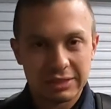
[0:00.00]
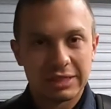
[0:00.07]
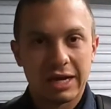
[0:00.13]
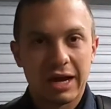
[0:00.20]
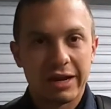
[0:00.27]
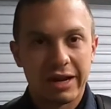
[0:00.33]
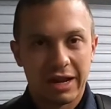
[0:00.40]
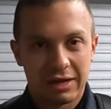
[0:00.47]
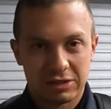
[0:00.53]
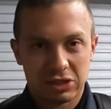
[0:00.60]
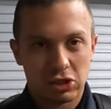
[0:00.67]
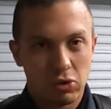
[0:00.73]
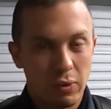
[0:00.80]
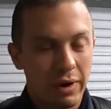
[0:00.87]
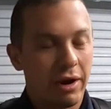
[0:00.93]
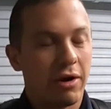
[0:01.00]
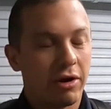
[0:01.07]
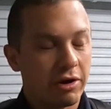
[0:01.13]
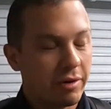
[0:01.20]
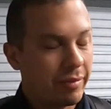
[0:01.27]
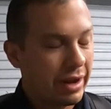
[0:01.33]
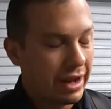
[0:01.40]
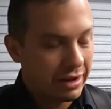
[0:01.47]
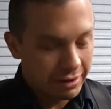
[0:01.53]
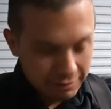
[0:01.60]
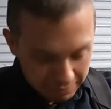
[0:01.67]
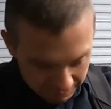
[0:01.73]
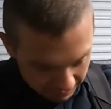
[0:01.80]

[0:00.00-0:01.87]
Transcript: a goddamn square on your back.